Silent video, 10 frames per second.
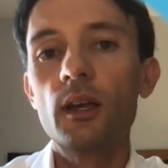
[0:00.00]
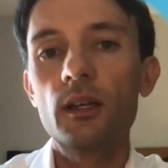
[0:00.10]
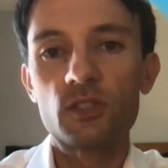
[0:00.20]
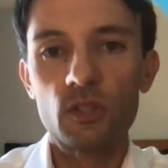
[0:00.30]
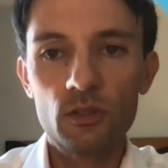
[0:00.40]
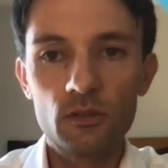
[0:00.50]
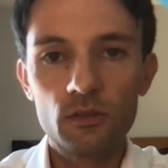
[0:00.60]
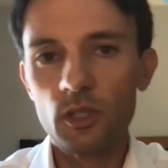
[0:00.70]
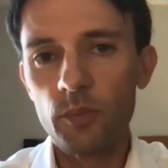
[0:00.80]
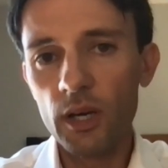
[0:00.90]
And so
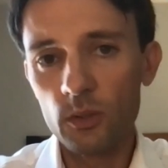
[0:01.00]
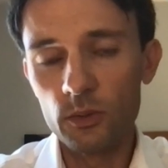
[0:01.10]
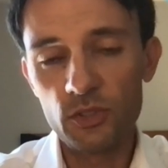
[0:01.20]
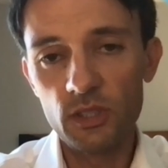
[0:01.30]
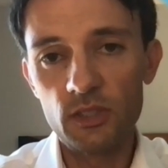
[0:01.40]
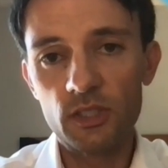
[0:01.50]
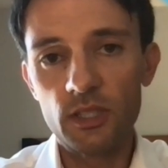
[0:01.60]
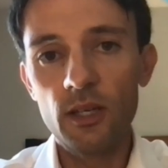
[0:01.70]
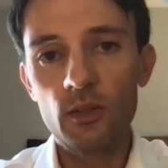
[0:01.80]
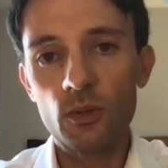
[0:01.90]
you combine all those things
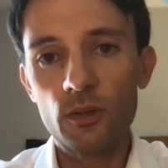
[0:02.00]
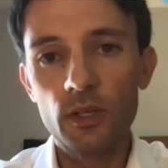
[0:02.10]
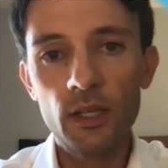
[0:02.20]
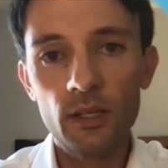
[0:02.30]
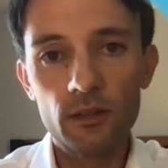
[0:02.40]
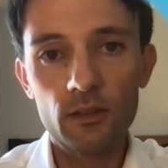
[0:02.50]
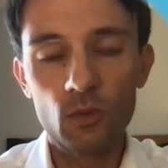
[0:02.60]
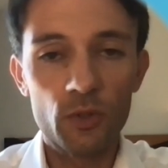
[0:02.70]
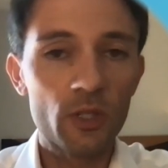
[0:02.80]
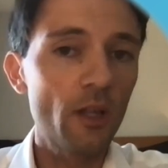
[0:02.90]
together, and
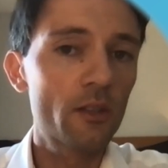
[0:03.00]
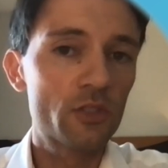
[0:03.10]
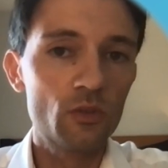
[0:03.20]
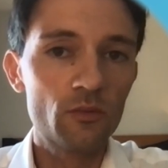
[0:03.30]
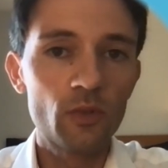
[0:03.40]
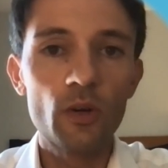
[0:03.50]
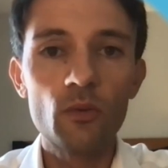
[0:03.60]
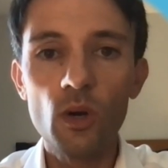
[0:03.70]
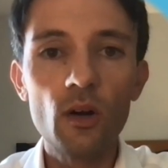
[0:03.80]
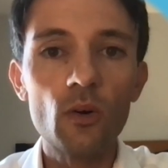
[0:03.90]
North Carolina is doing very
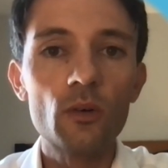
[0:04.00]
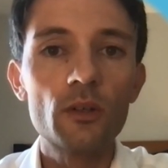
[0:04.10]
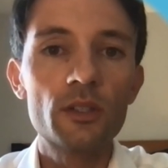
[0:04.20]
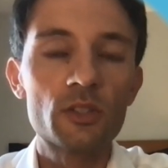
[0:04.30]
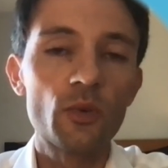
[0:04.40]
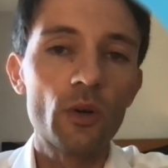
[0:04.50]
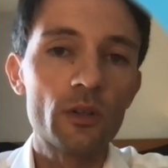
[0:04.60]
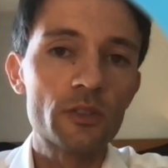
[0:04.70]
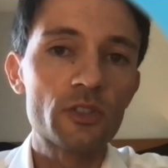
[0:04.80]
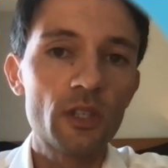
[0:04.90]
well as
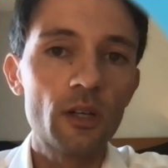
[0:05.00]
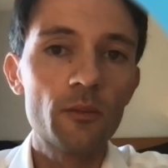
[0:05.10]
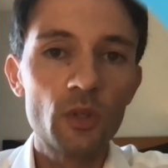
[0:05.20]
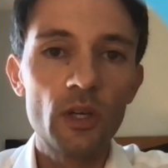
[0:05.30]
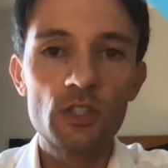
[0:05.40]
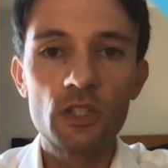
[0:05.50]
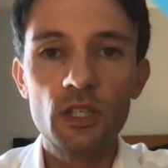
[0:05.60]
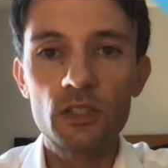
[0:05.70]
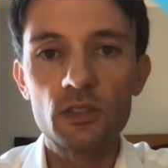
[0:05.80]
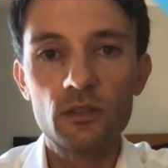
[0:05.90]
far as
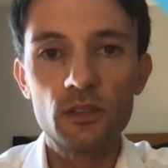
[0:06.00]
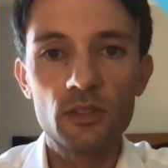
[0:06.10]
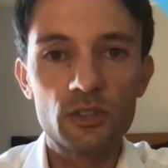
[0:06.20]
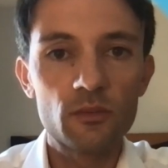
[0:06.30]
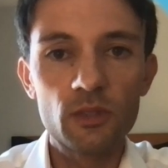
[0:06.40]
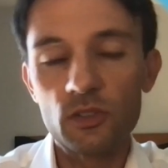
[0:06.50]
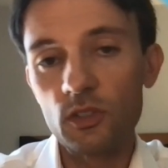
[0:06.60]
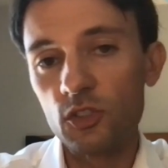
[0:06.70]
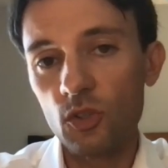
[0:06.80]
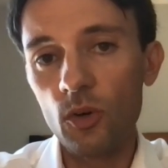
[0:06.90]
education is
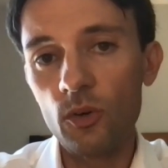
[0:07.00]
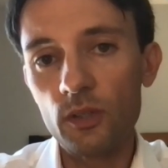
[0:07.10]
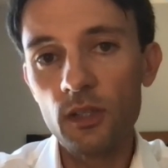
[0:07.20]
concerned.